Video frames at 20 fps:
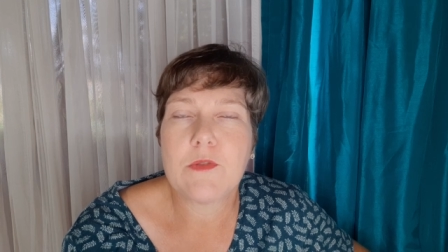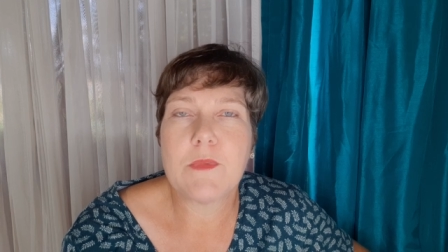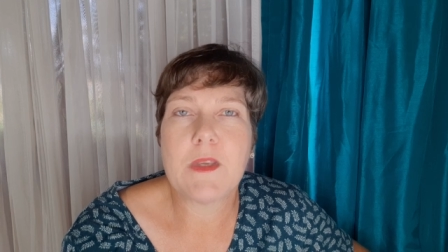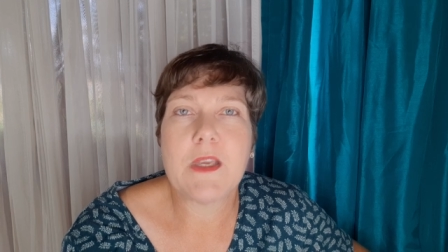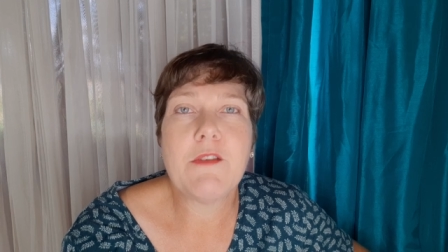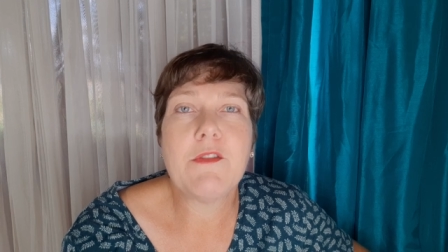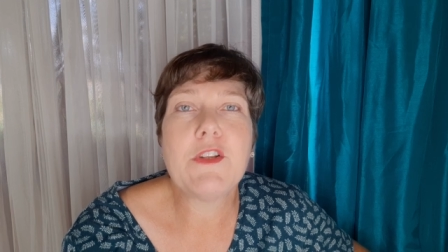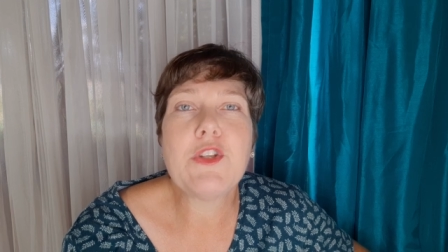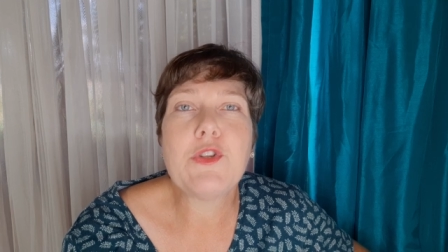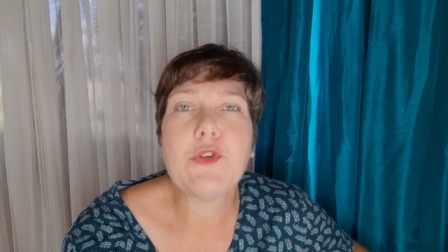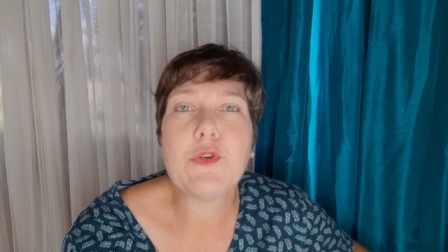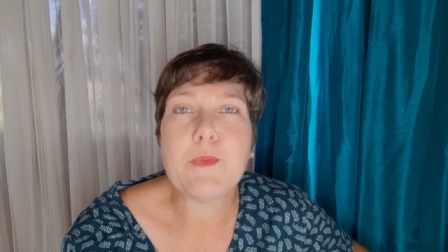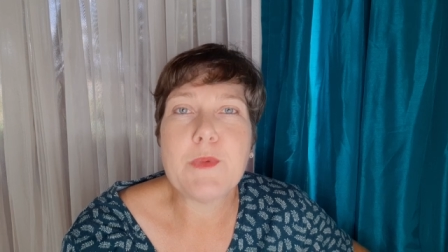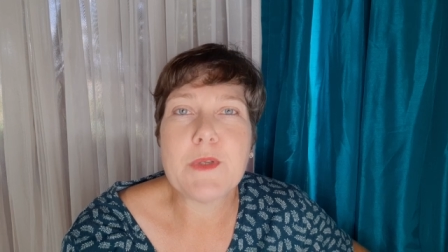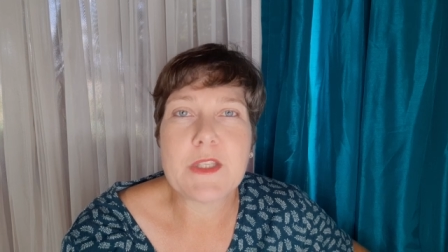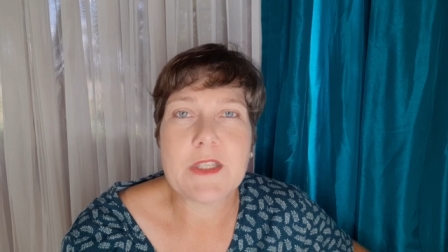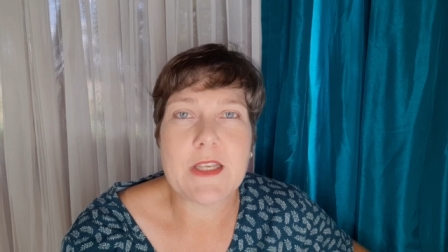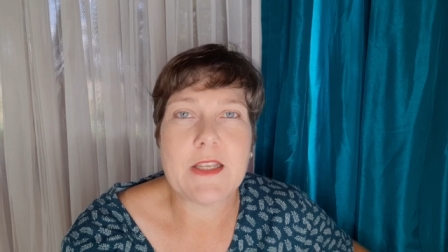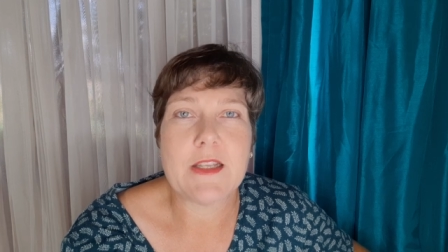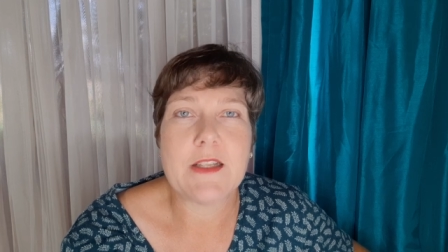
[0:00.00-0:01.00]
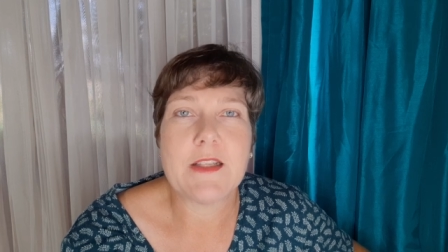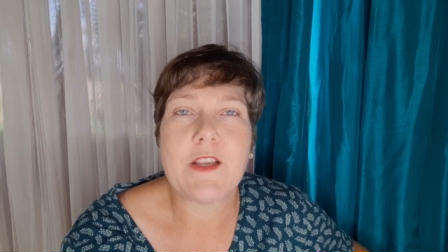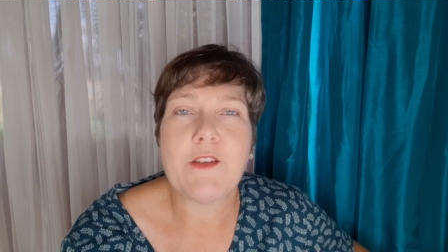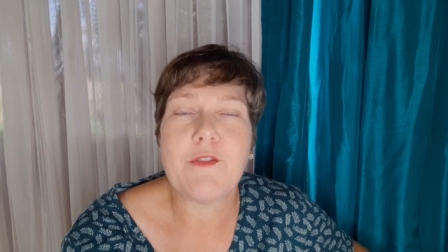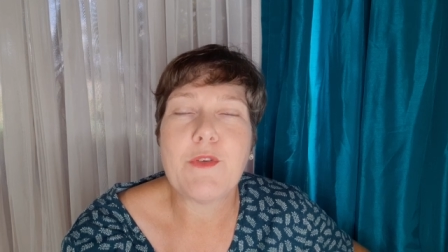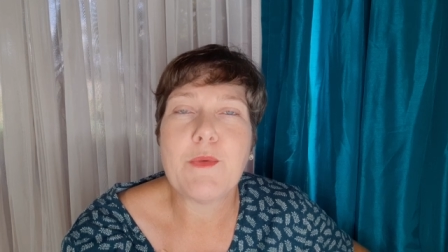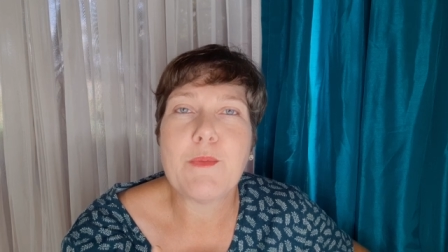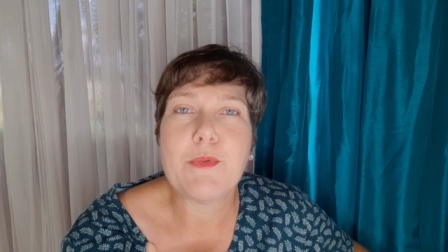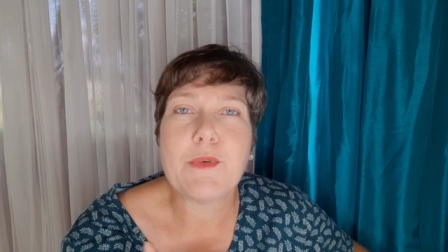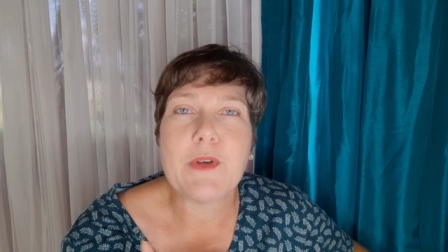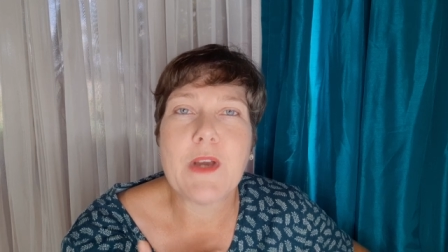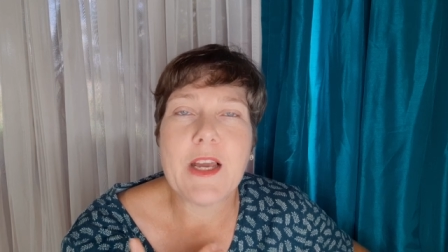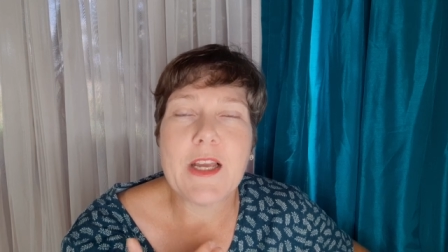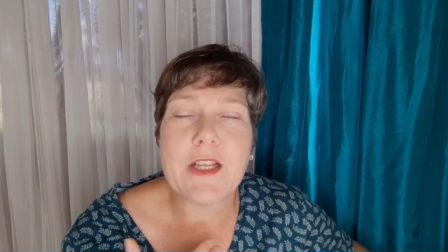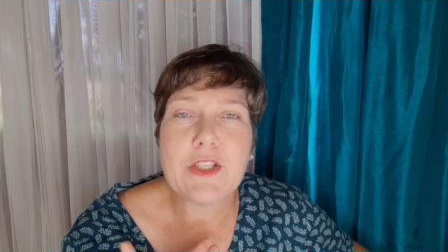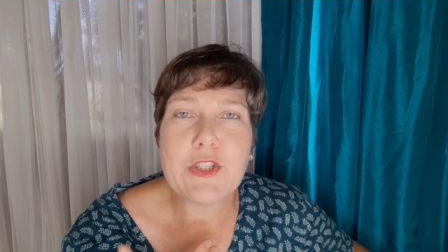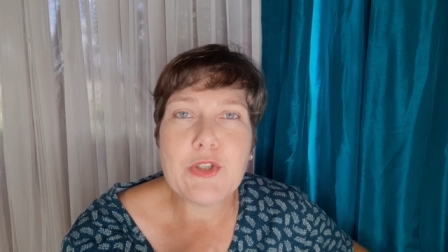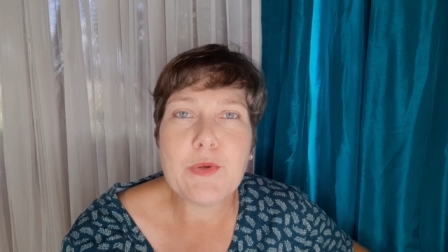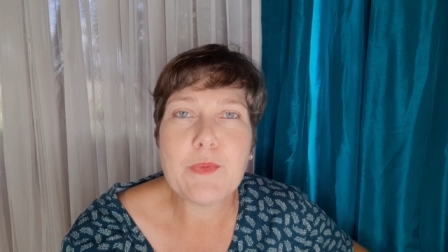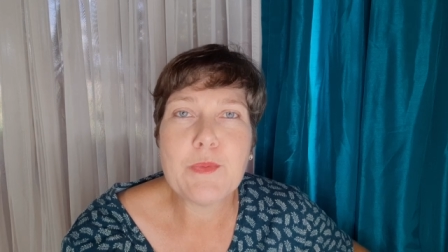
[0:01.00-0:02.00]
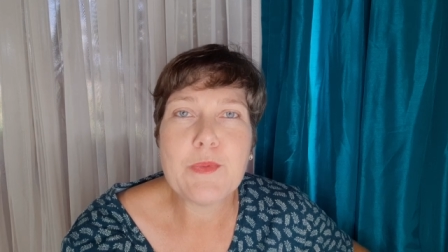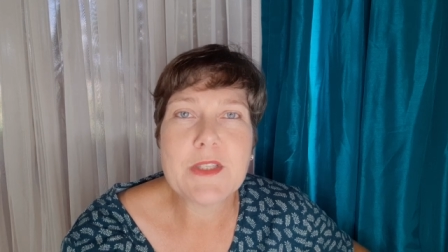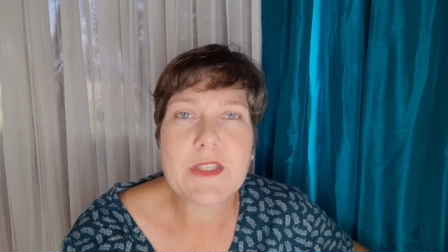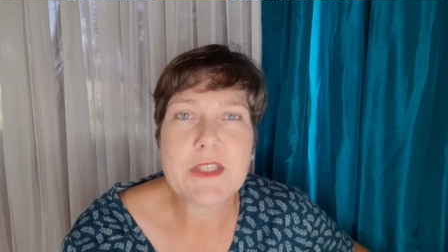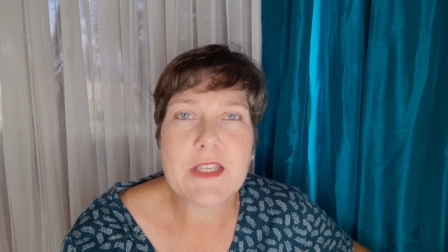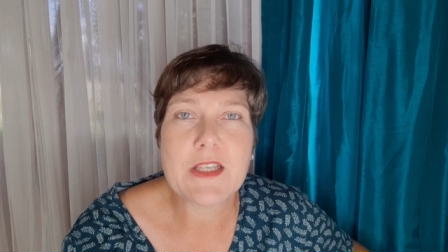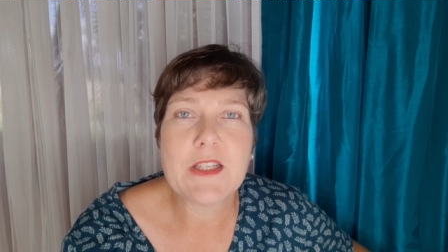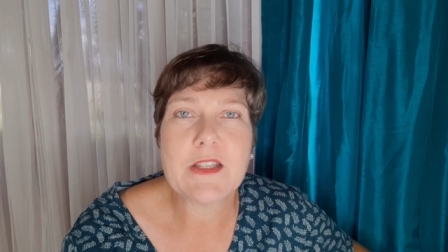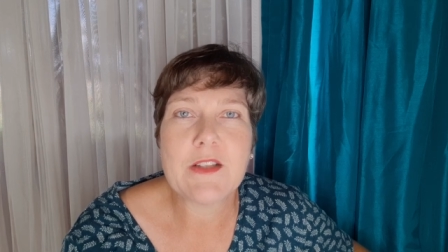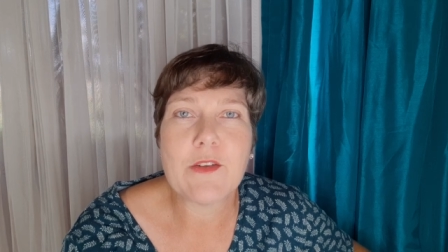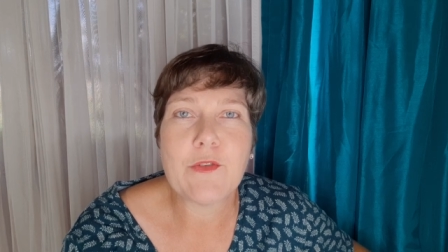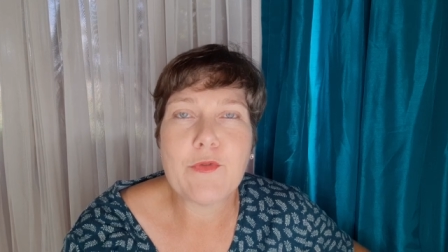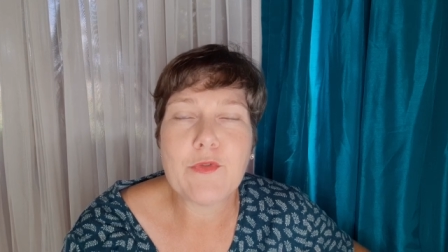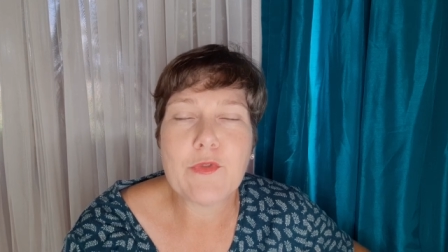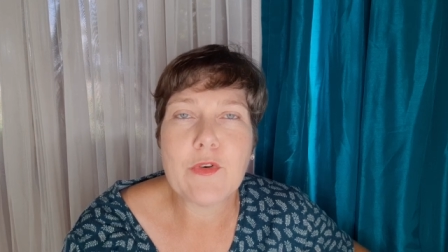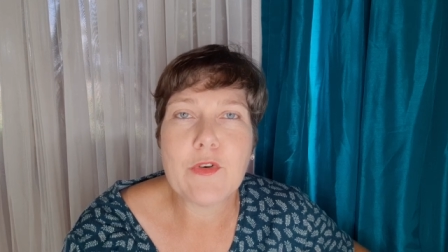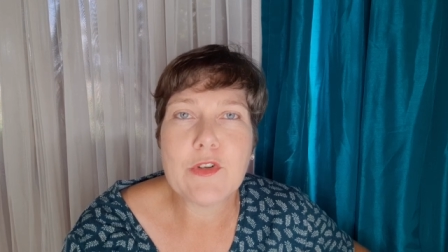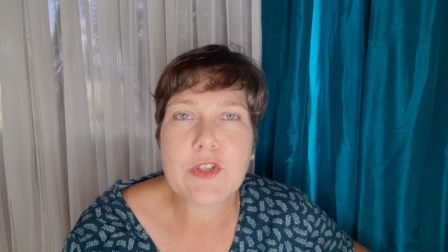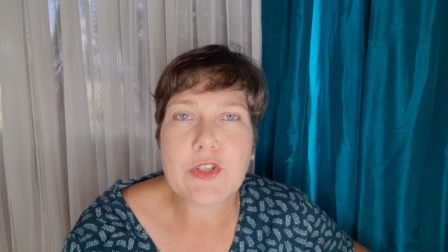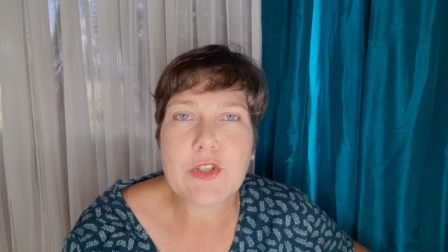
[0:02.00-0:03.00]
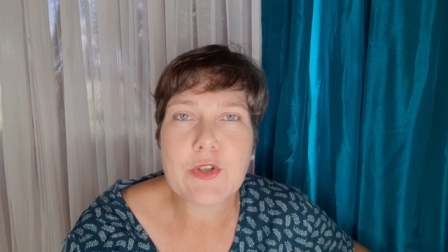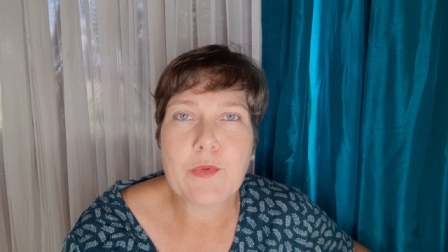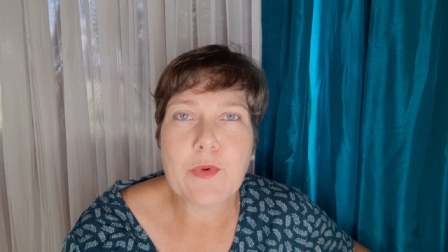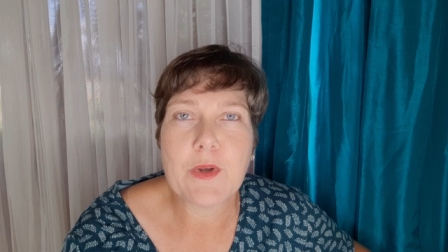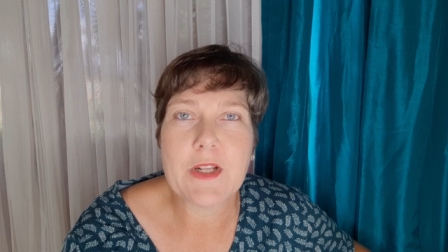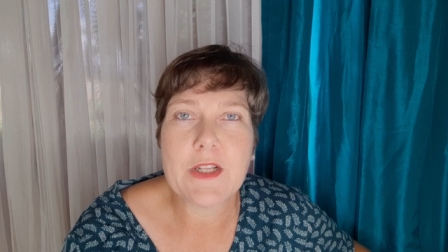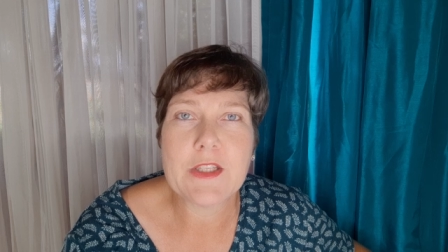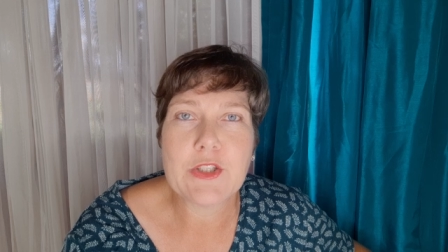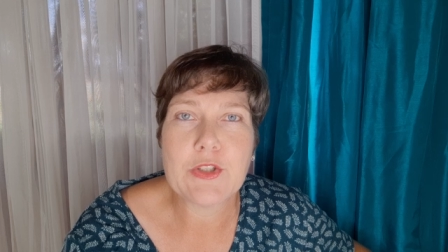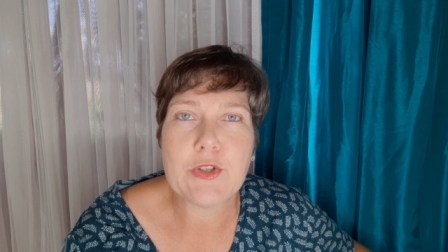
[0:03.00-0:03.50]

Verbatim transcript: even 2%, if you add 2% of castor oil